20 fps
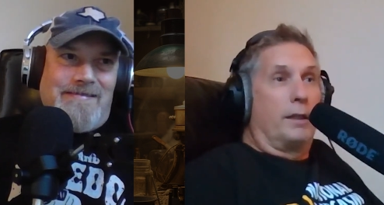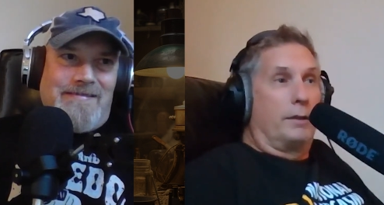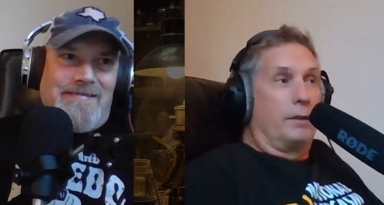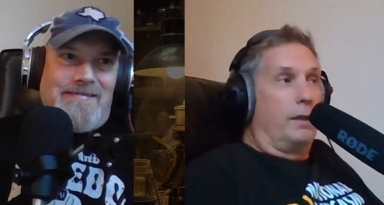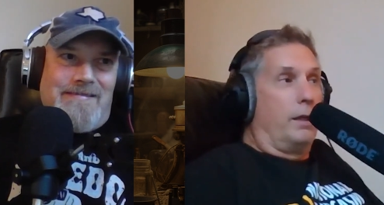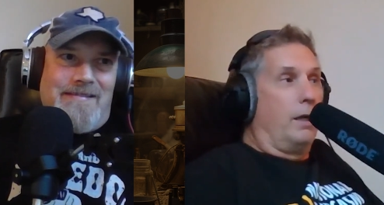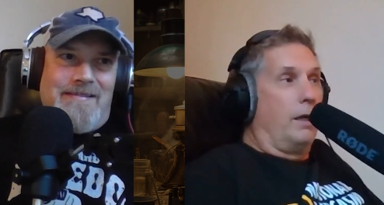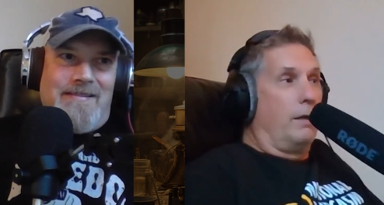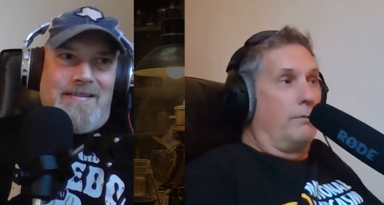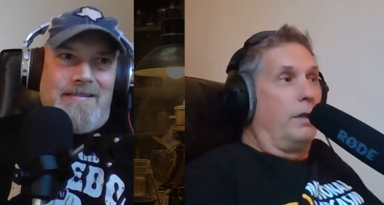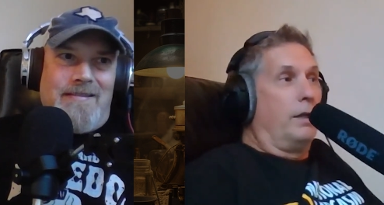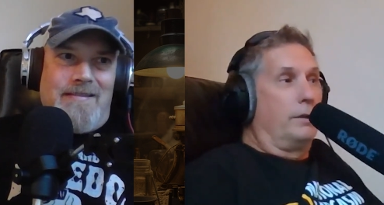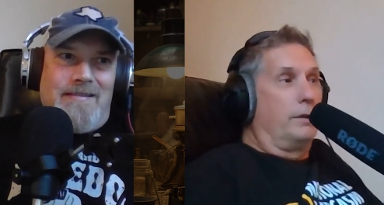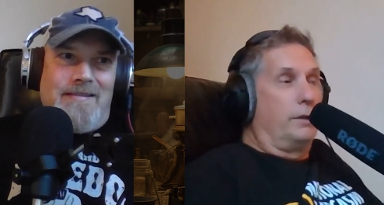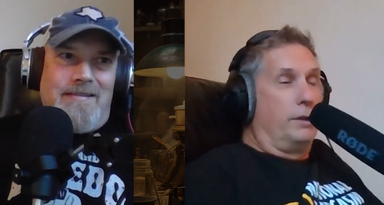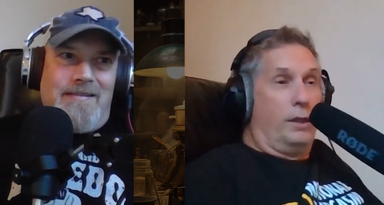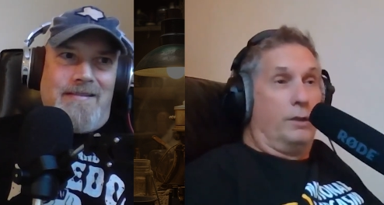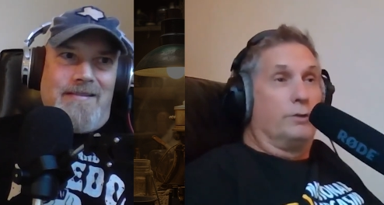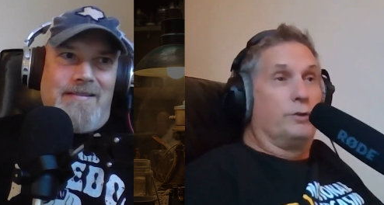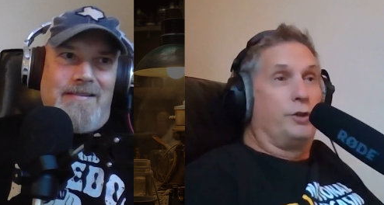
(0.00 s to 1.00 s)
Speaker 1: the, the hot
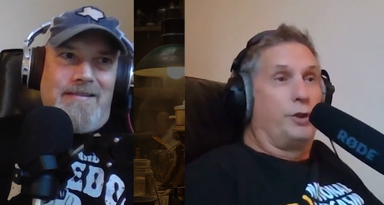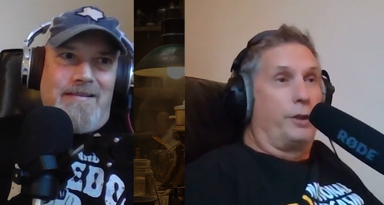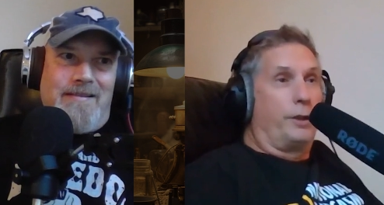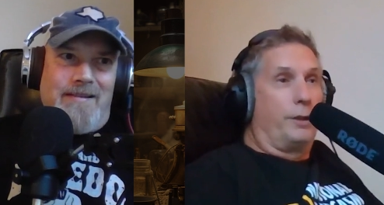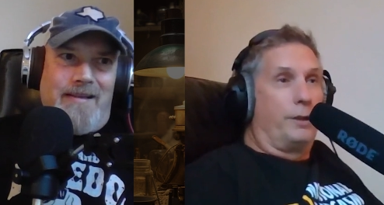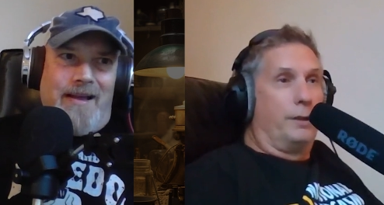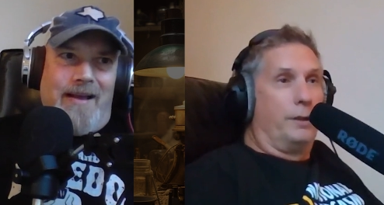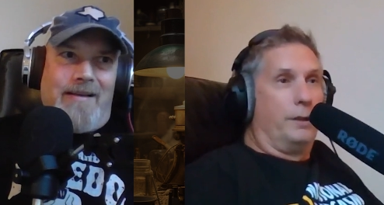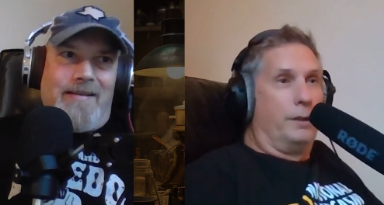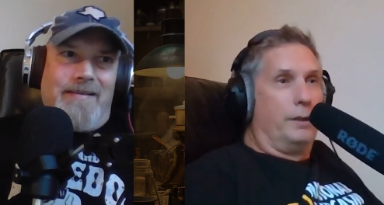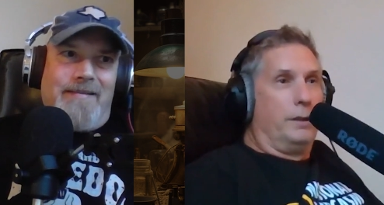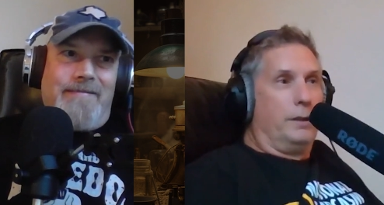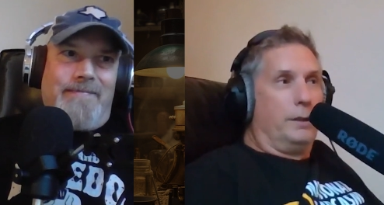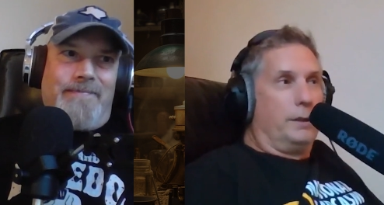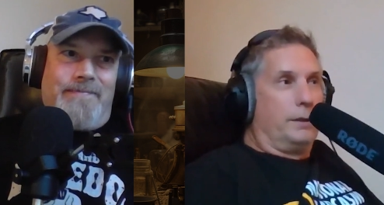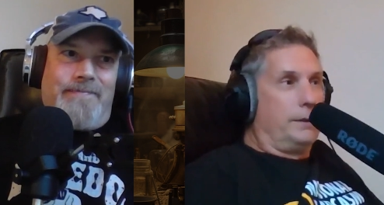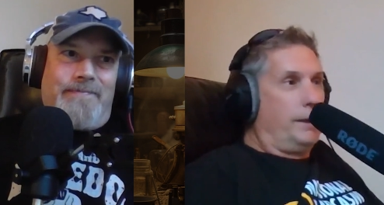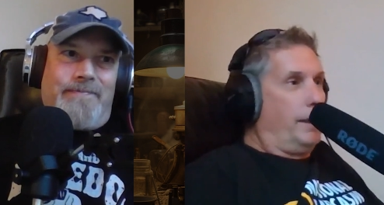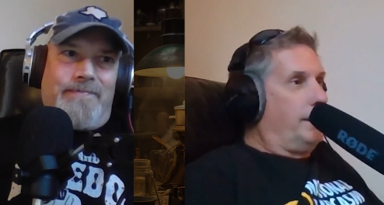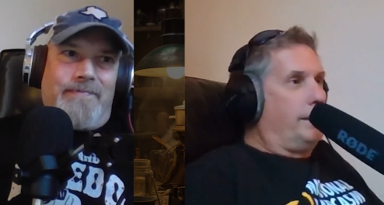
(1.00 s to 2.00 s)
rod culture. Yeah.
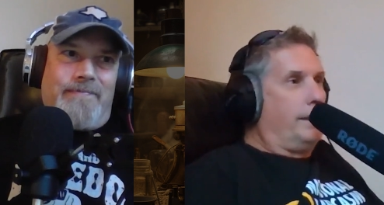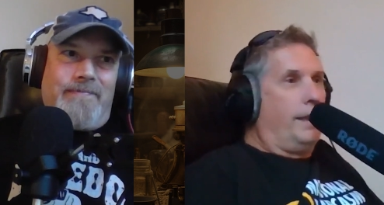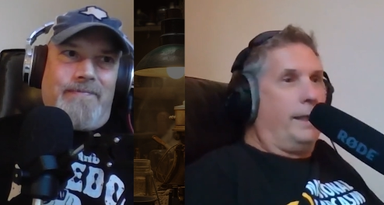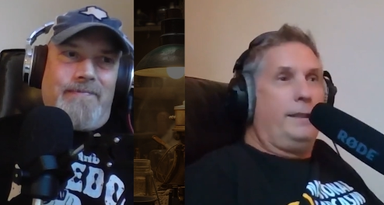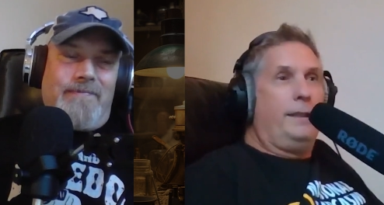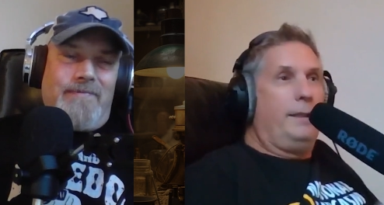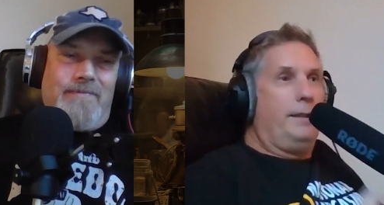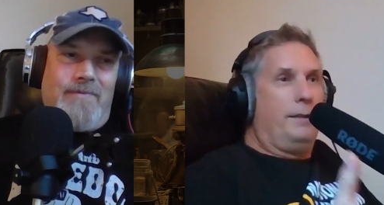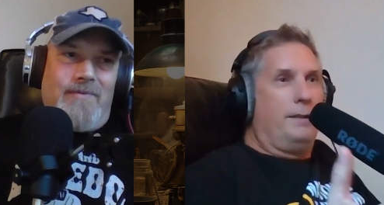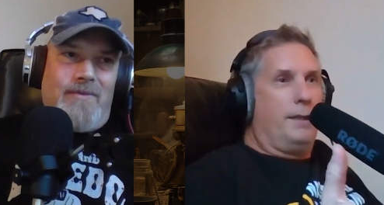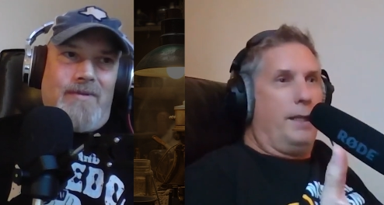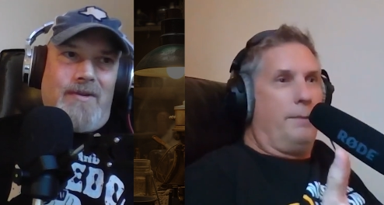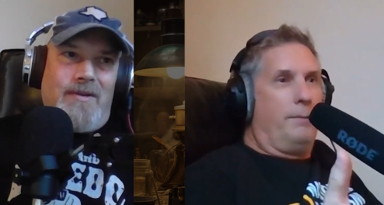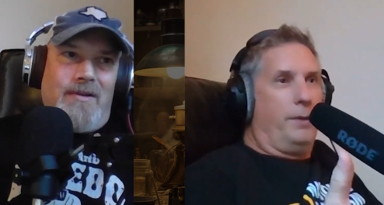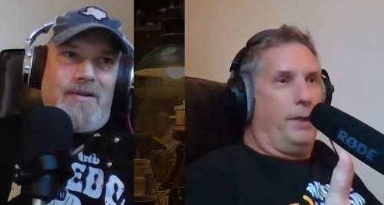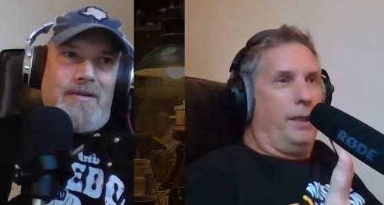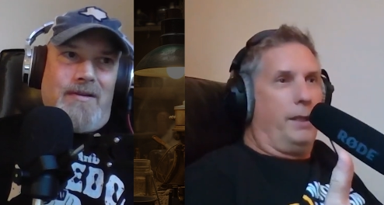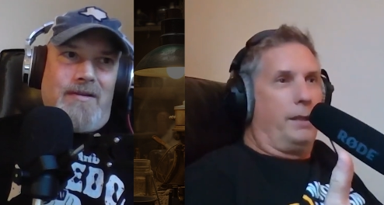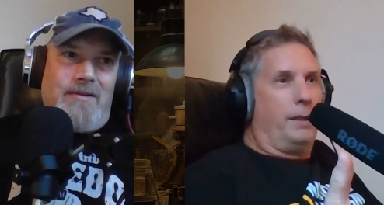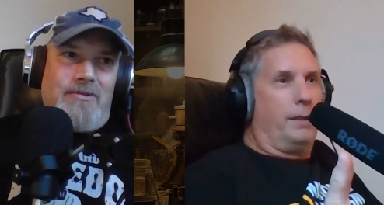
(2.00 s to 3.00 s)
That they did the
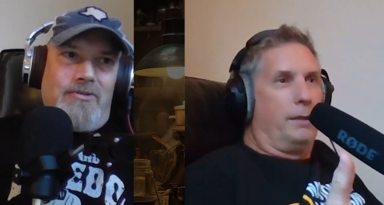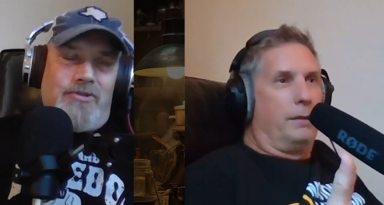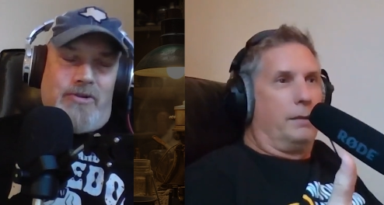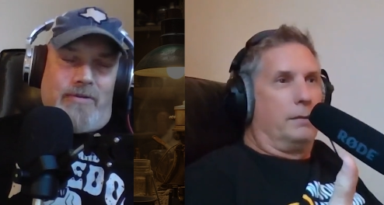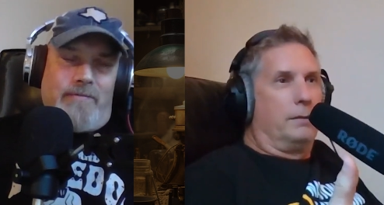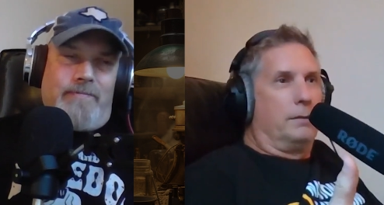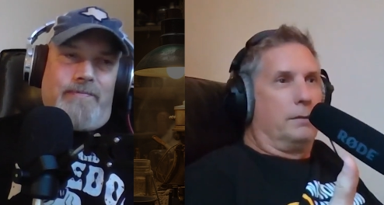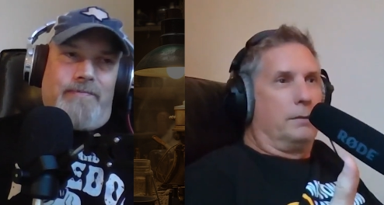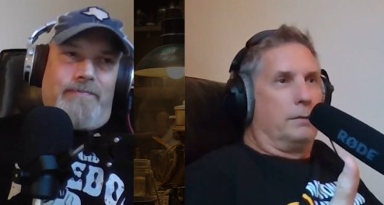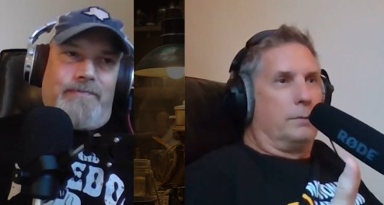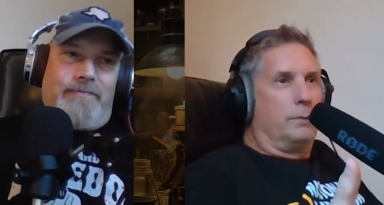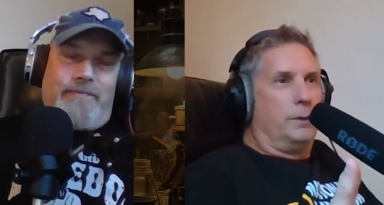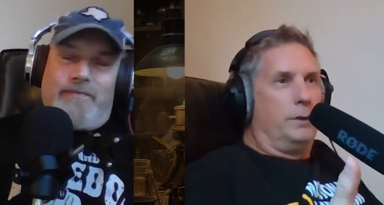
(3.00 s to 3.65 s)
same thing. Sure.